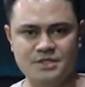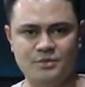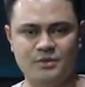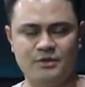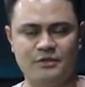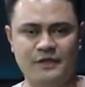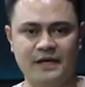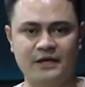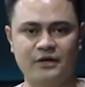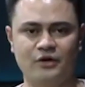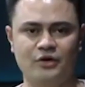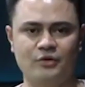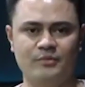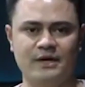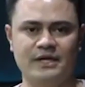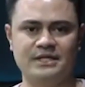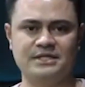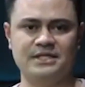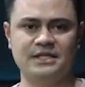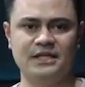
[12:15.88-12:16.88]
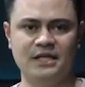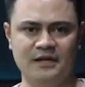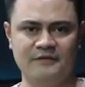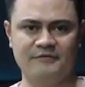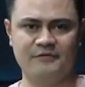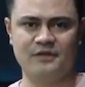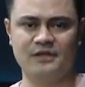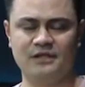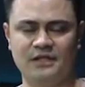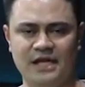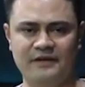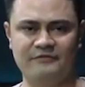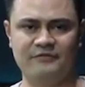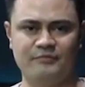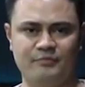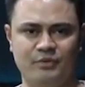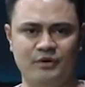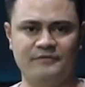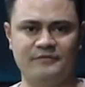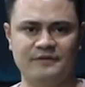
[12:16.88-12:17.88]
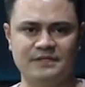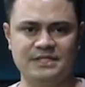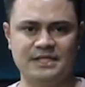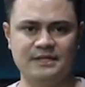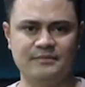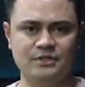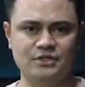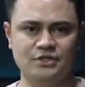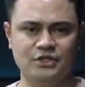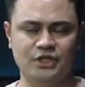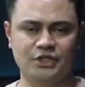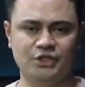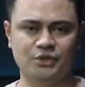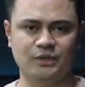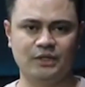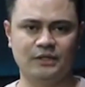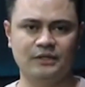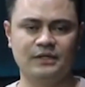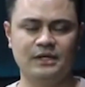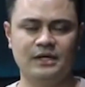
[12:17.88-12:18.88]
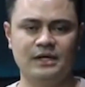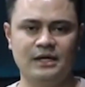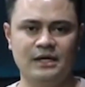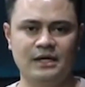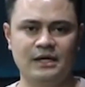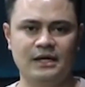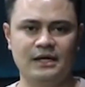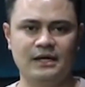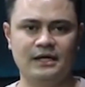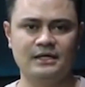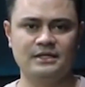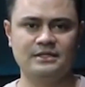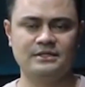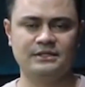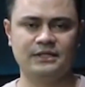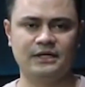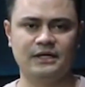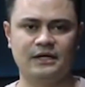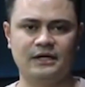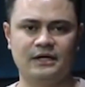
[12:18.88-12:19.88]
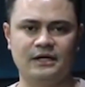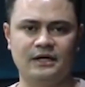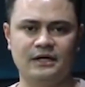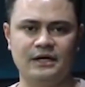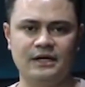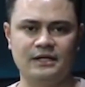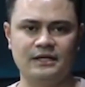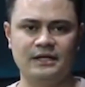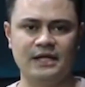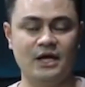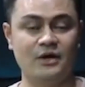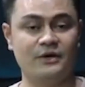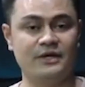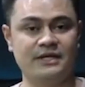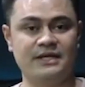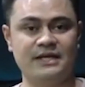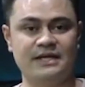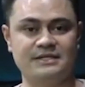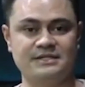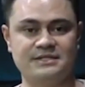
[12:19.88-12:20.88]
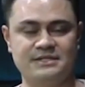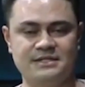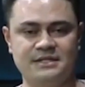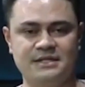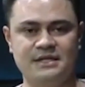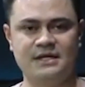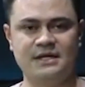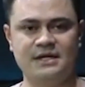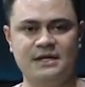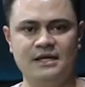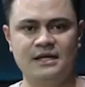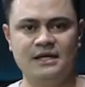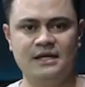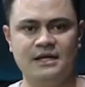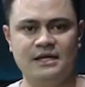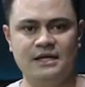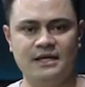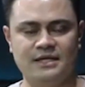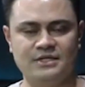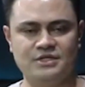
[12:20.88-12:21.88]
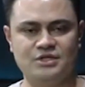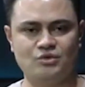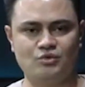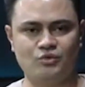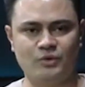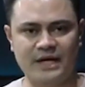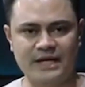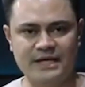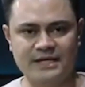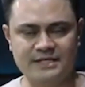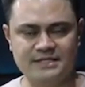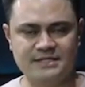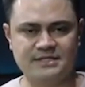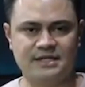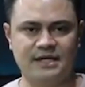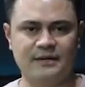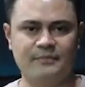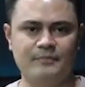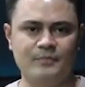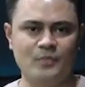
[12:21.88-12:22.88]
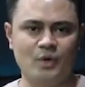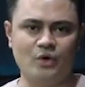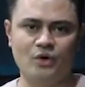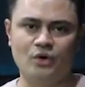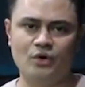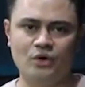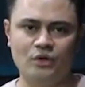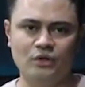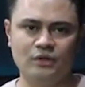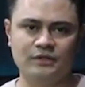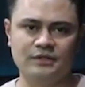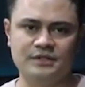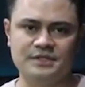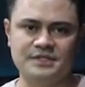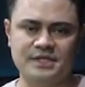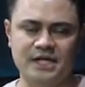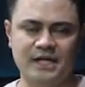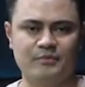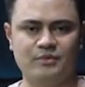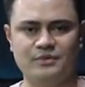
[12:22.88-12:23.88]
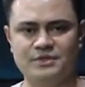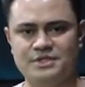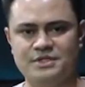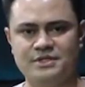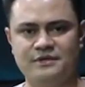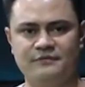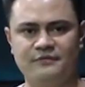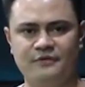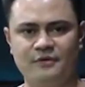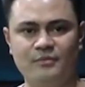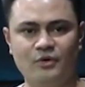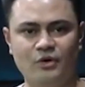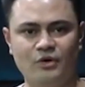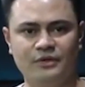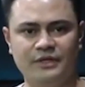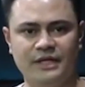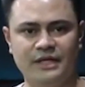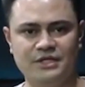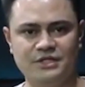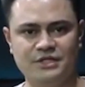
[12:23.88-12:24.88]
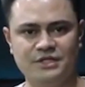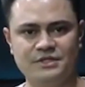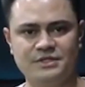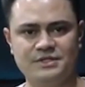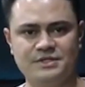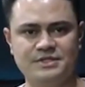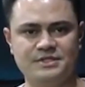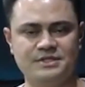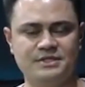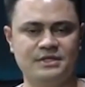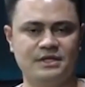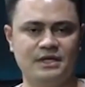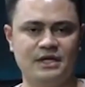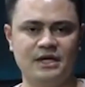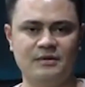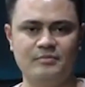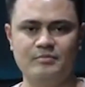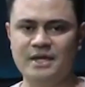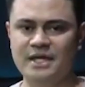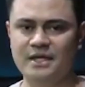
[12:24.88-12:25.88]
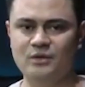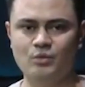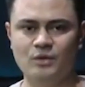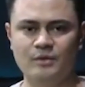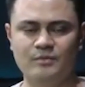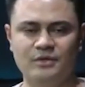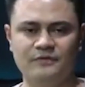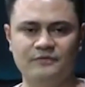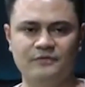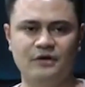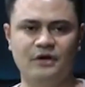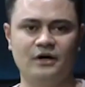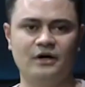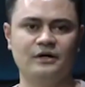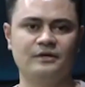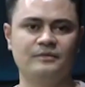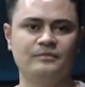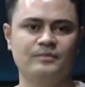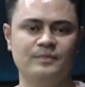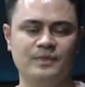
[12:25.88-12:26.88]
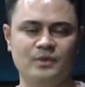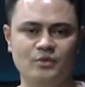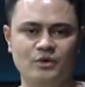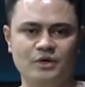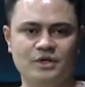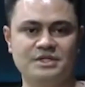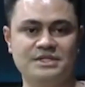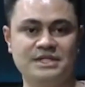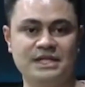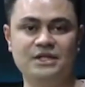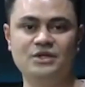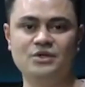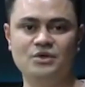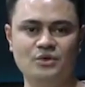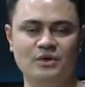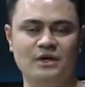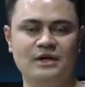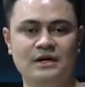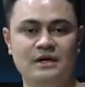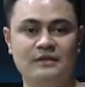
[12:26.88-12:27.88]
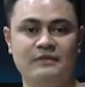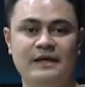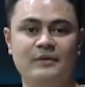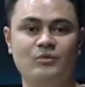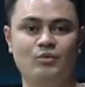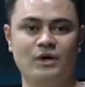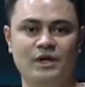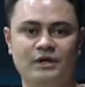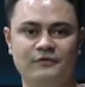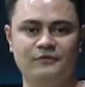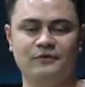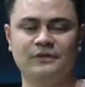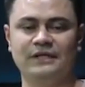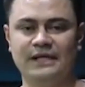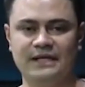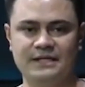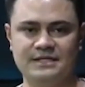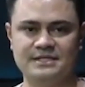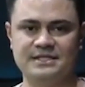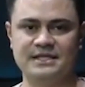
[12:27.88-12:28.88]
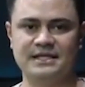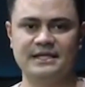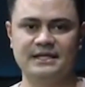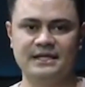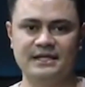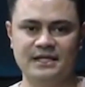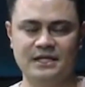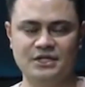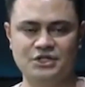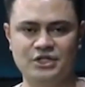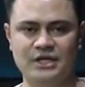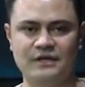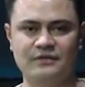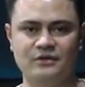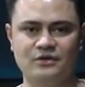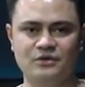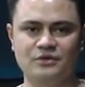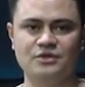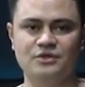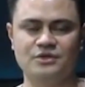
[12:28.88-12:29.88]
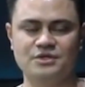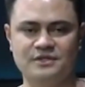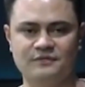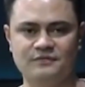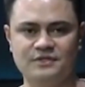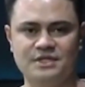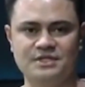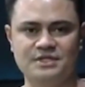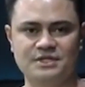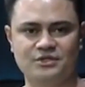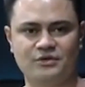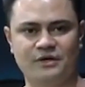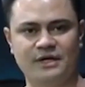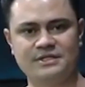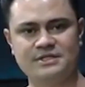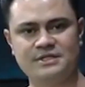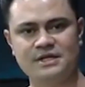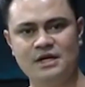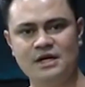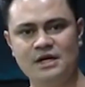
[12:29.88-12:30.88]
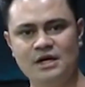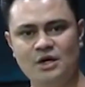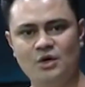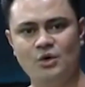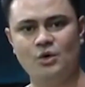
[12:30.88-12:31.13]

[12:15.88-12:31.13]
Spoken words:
So we thank God Almighty for the life of Prophet TB Joshua. And now he has raised up all disciples from all nations, men and women of God, who will continue that wonderful legacy and share the good news of Jesus Christ